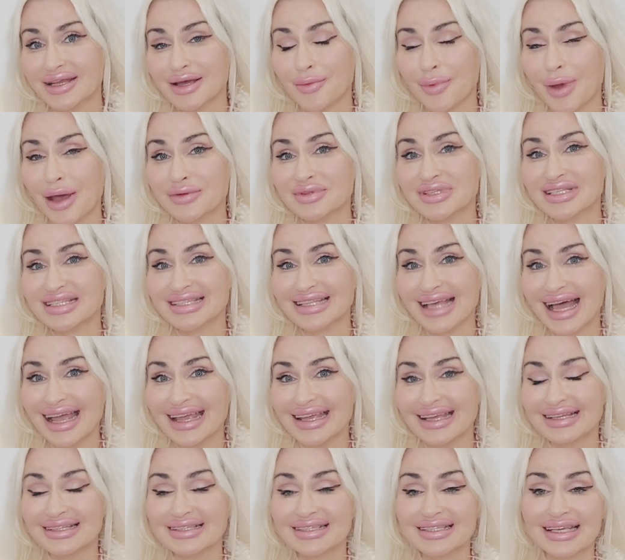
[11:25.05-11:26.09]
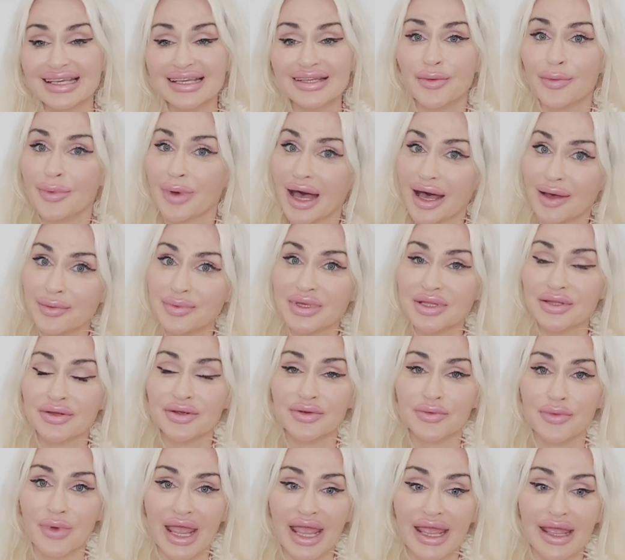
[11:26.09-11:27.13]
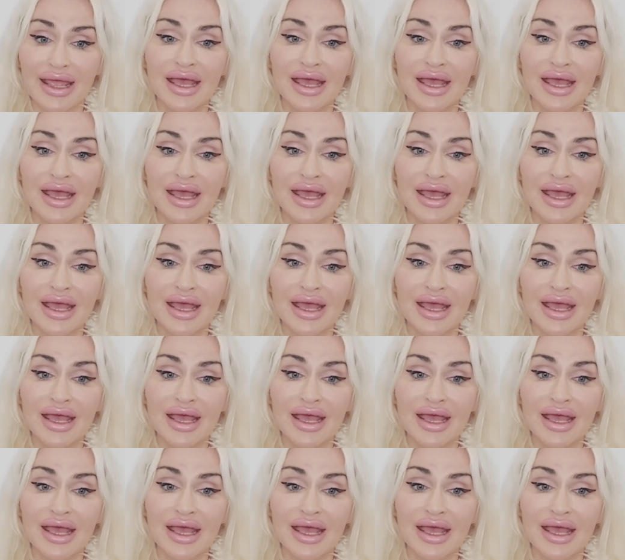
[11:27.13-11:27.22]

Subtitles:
about science in a popular way,